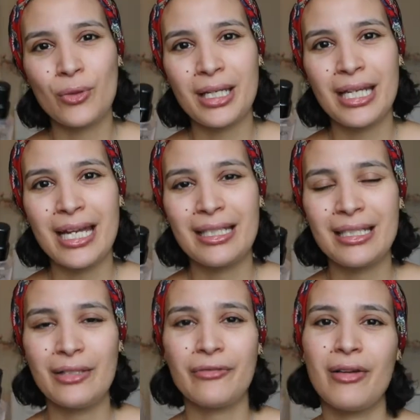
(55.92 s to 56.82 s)

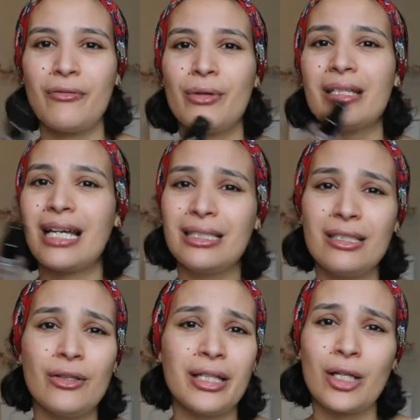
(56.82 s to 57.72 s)
2018 favorite, I
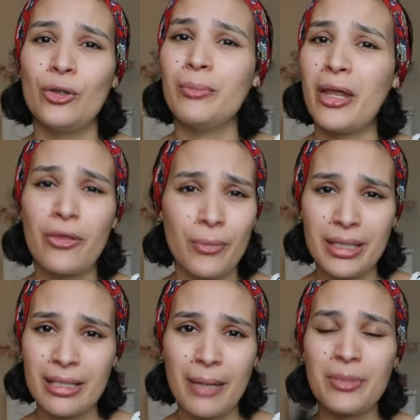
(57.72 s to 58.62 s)
didn't include my 3
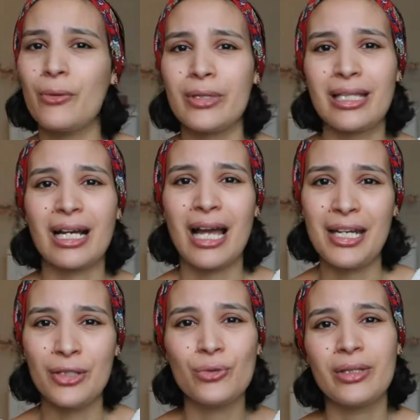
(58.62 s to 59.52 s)
steps. I was like,
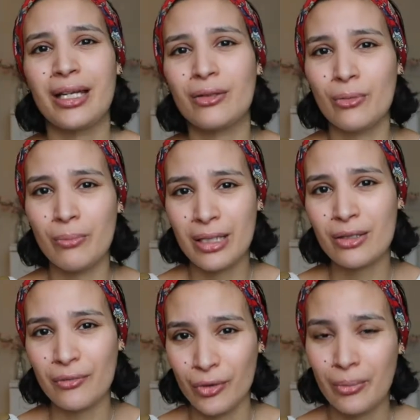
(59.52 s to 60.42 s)
I need to take the
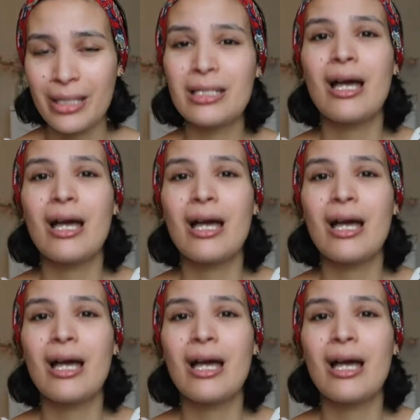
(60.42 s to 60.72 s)
best of the best.